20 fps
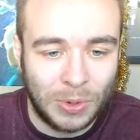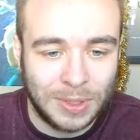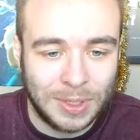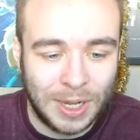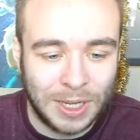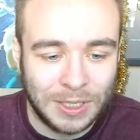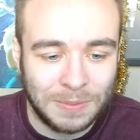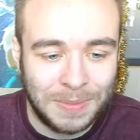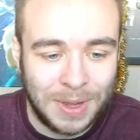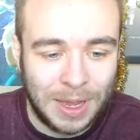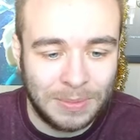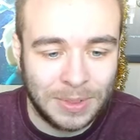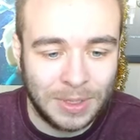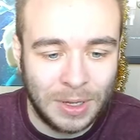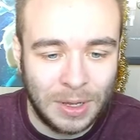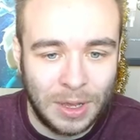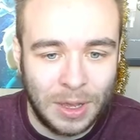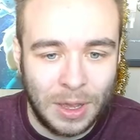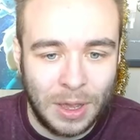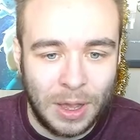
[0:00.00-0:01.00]
test maps.
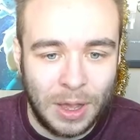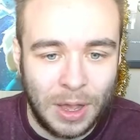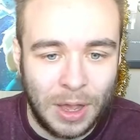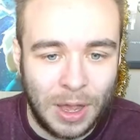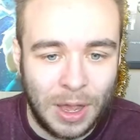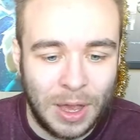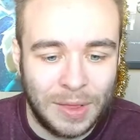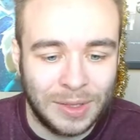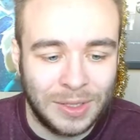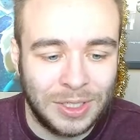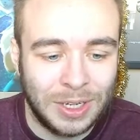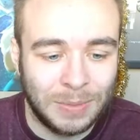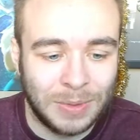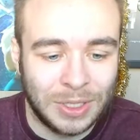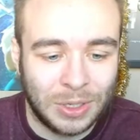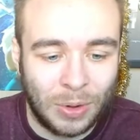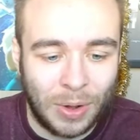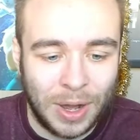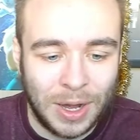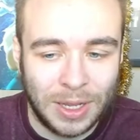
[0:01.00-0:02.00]
Uh, this gym
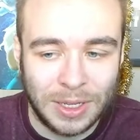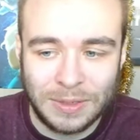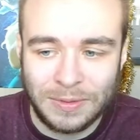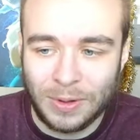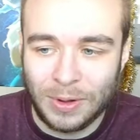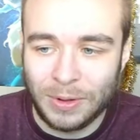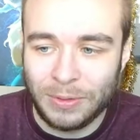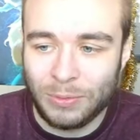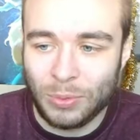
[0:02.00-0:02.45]
is great. It's full of